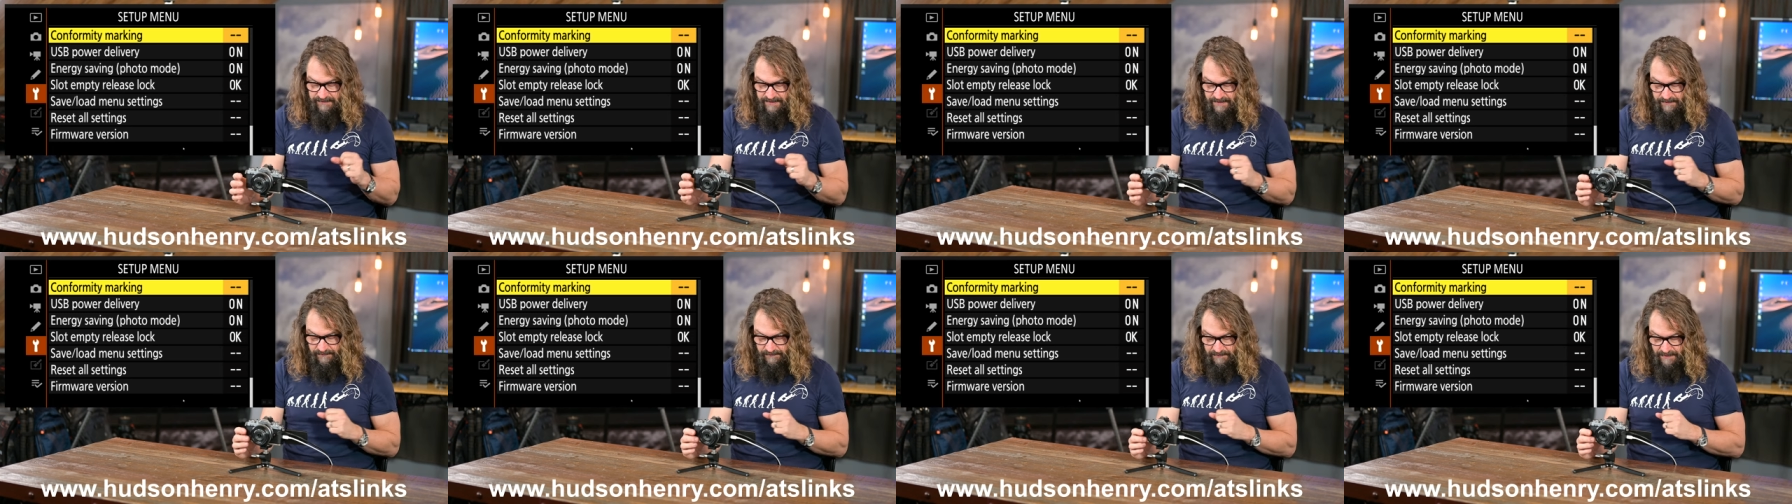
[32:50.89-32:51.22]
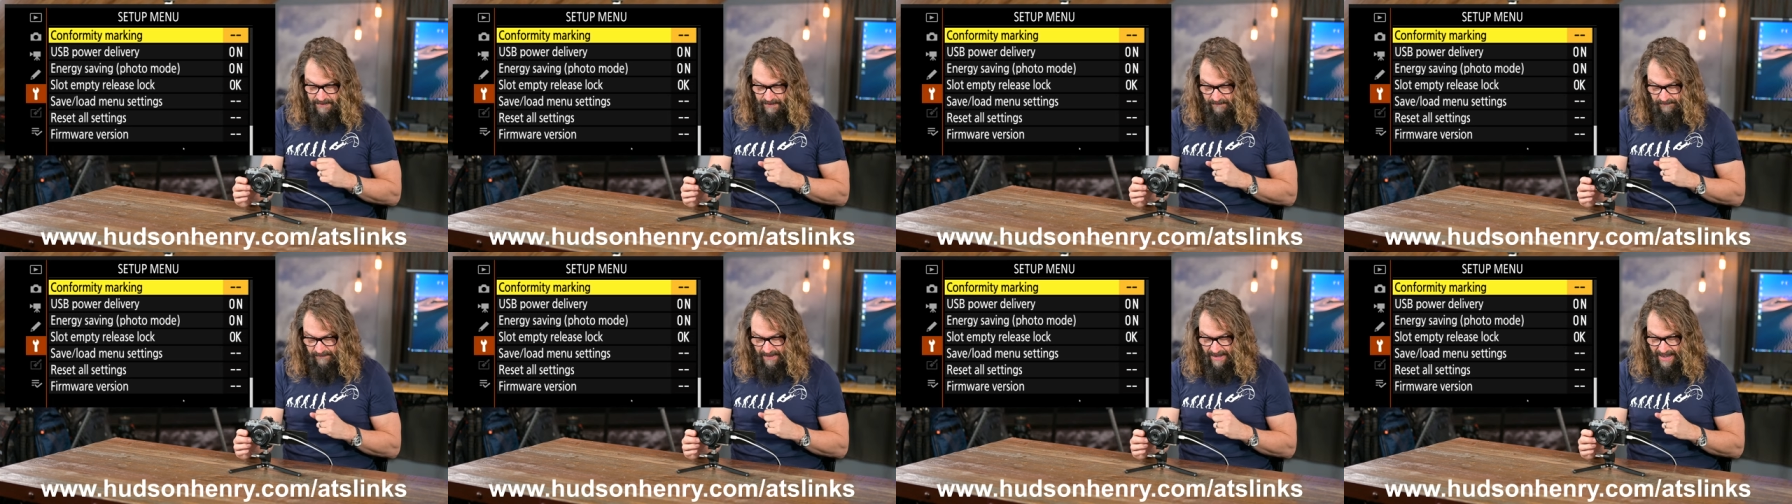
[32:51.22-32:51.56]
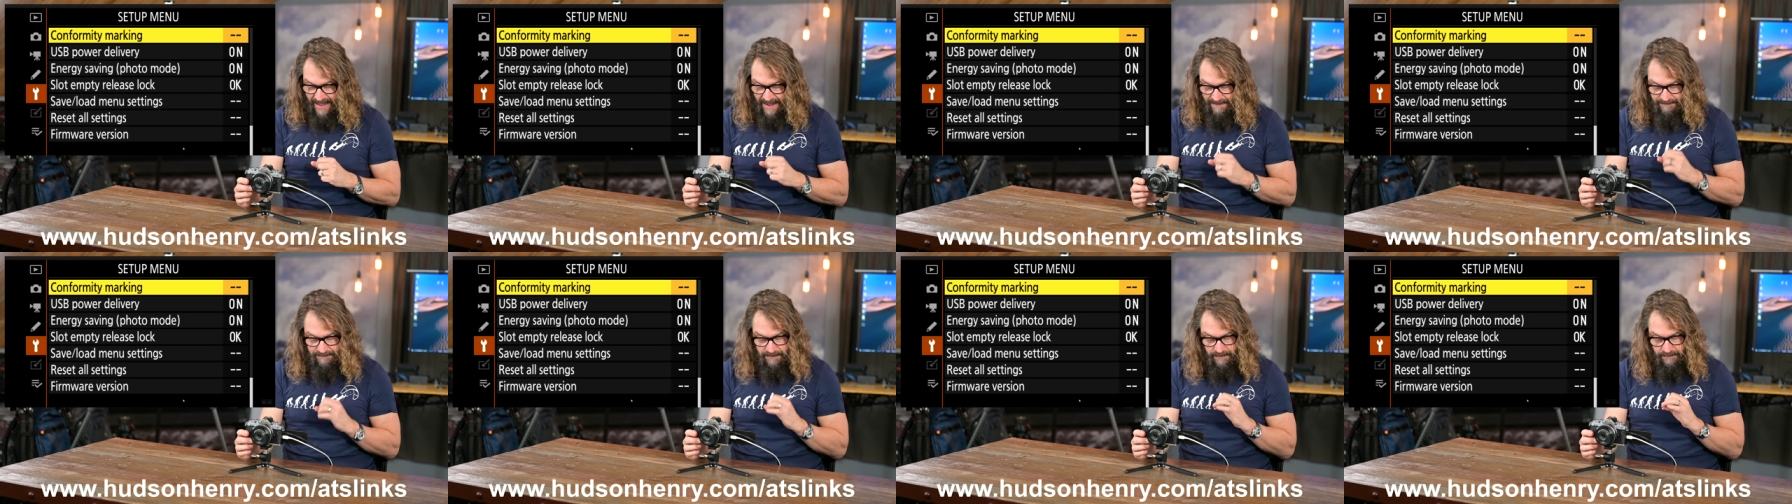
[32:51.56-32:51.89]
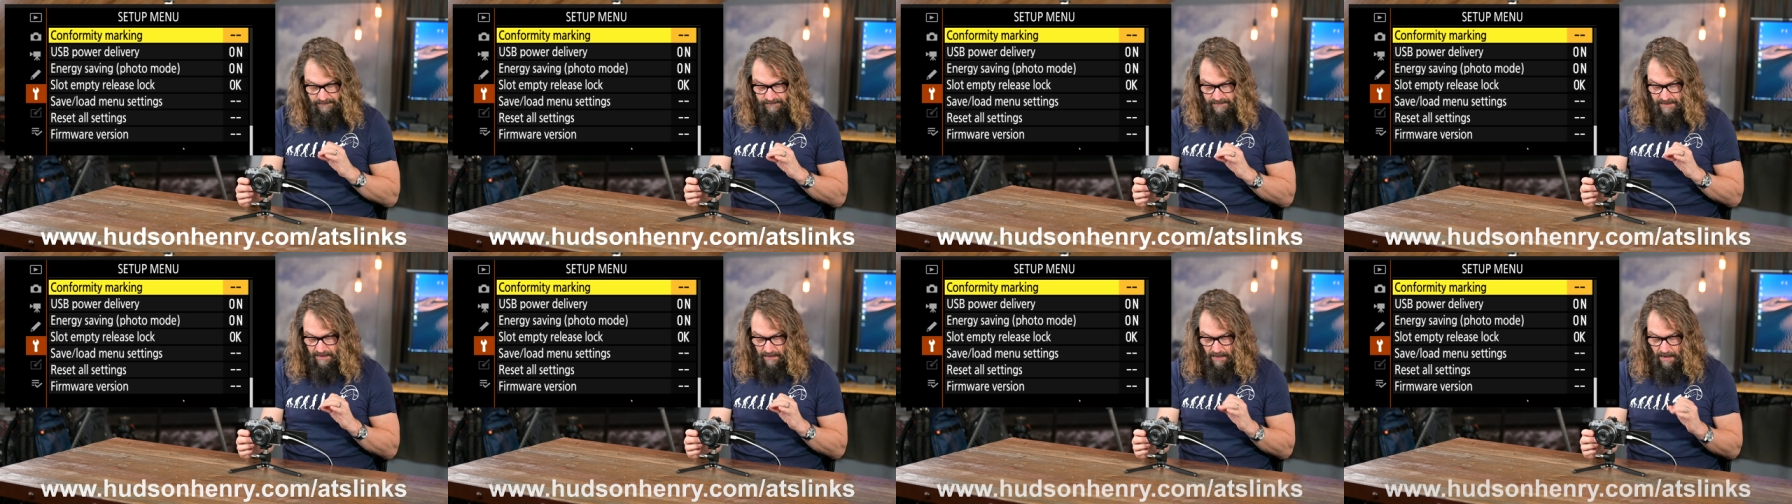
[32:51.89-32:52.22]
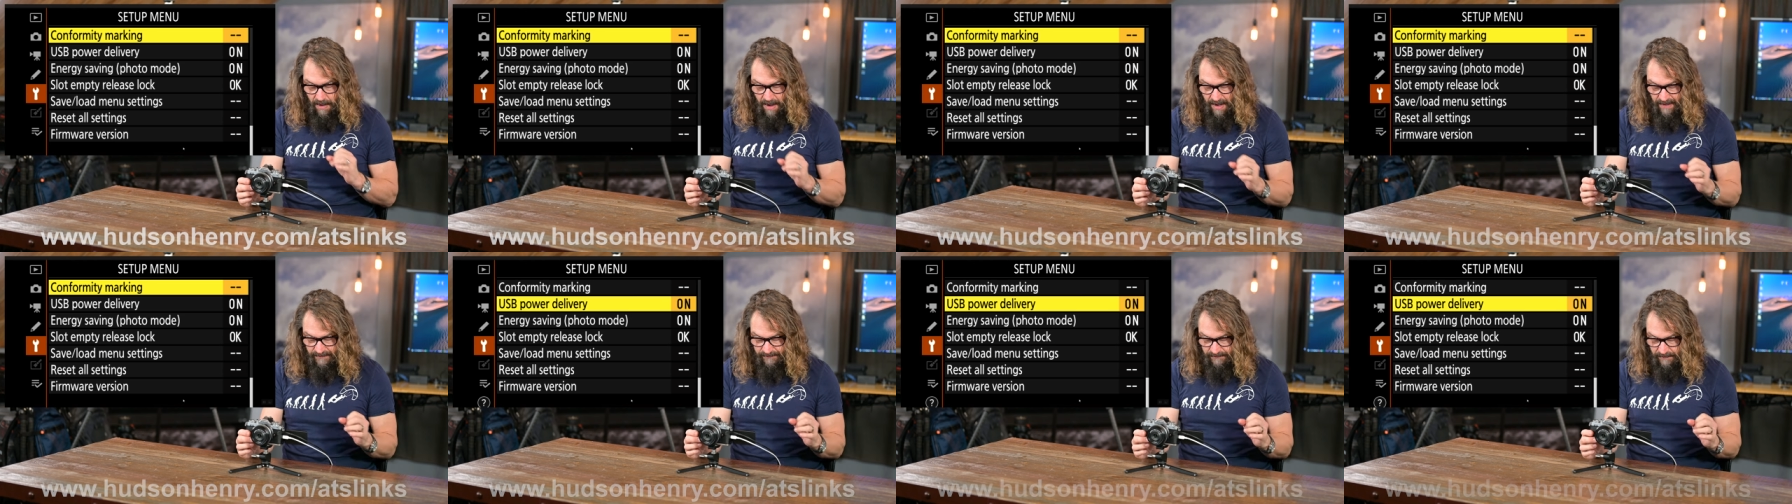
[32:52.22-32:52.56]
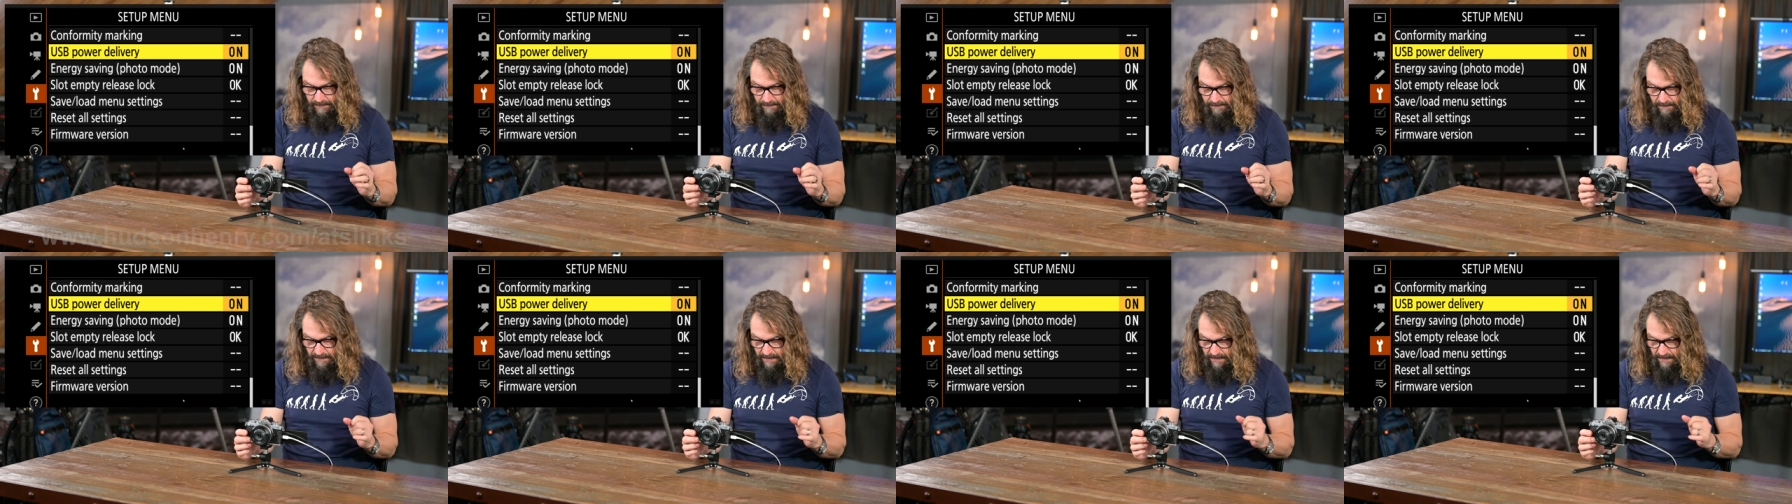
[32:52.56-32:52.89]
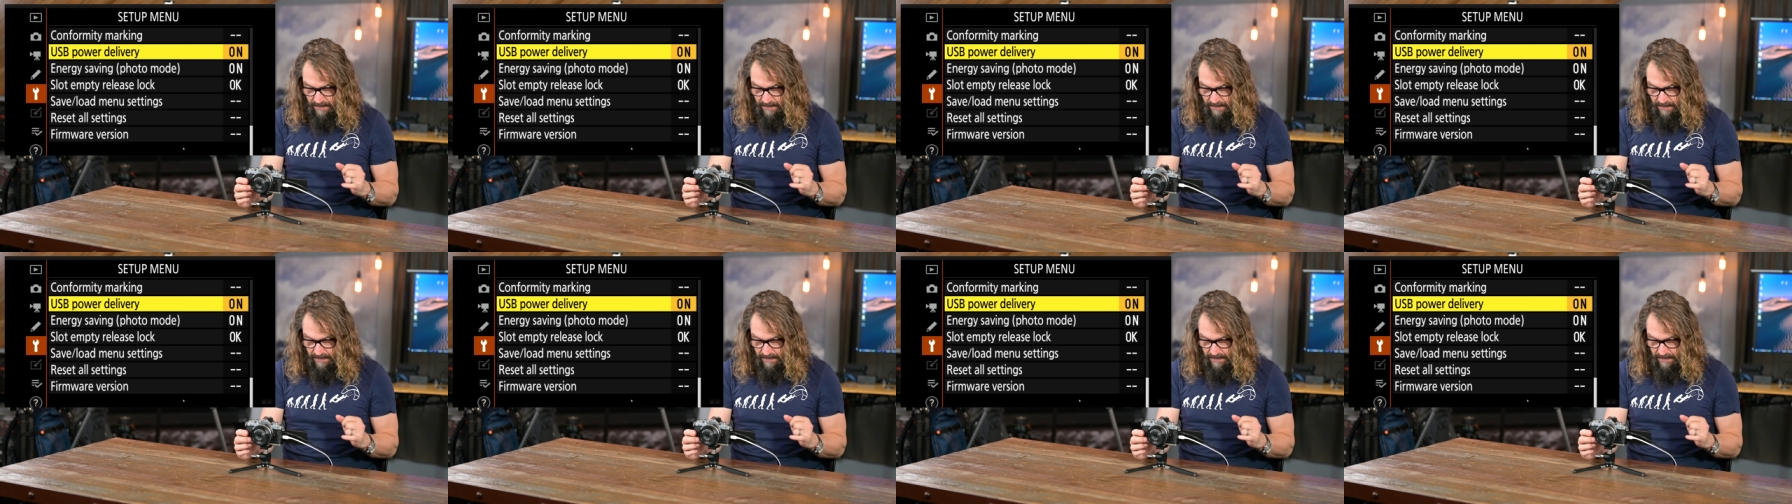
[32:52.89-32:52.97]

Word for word: T S links, I have those, they're awesome.